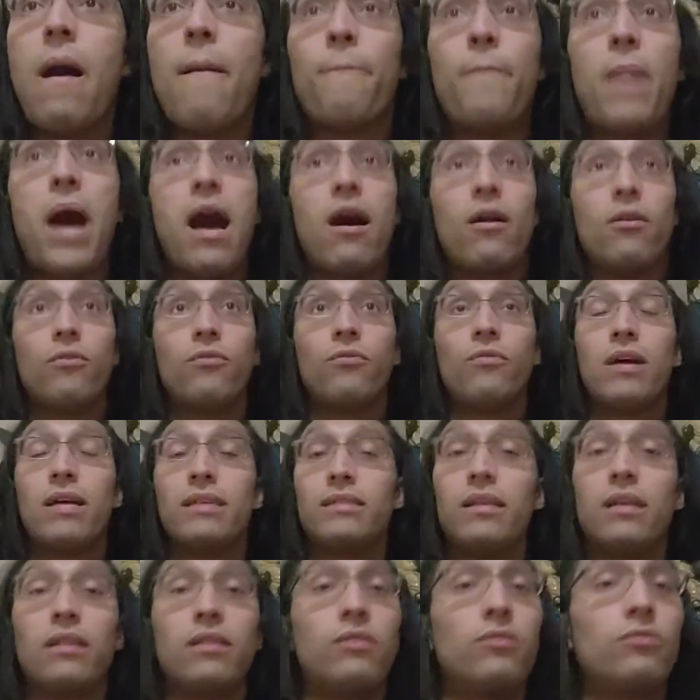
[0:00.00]
Palo has
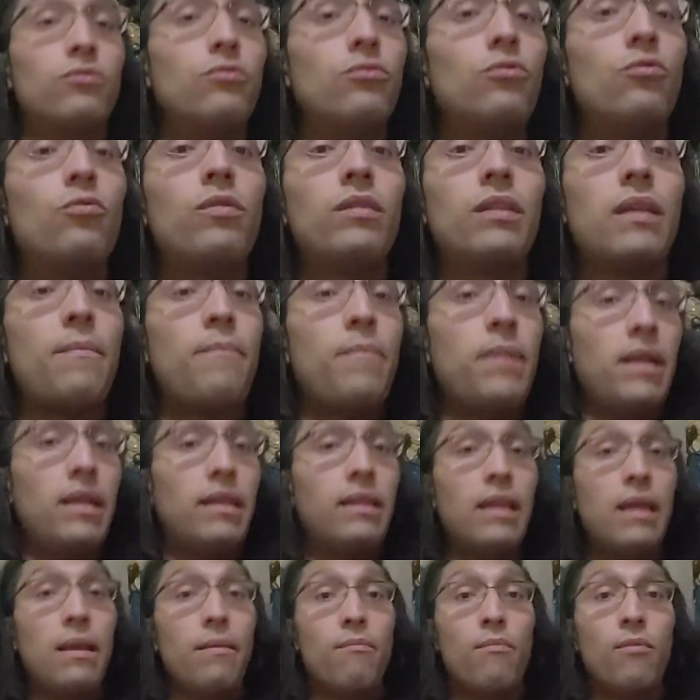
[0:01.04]
nothing to do with
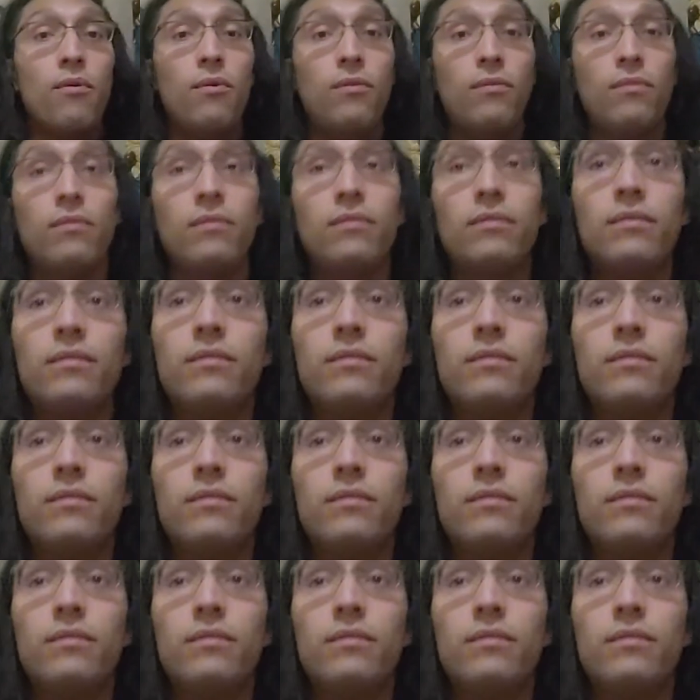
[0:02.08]
Espiritismo.